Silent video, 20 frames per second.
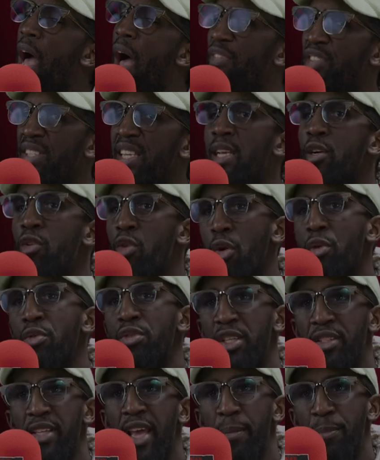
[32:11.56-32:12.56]
I've seen crows
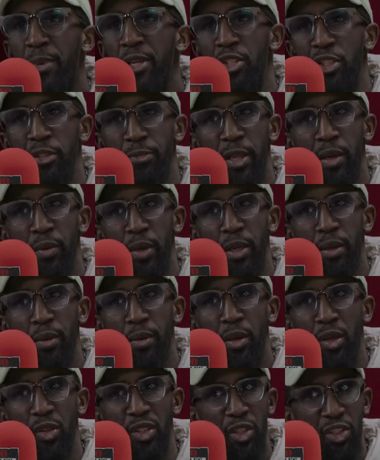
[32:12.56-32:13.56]
attack pigeons, by the way.
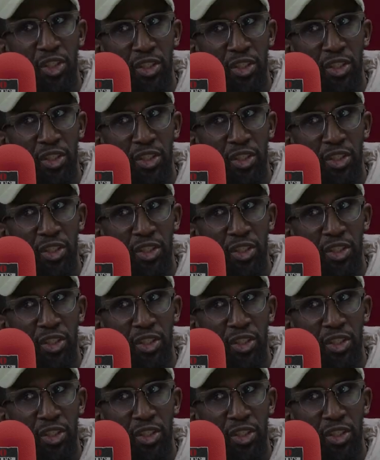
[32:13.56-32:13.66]
Or is it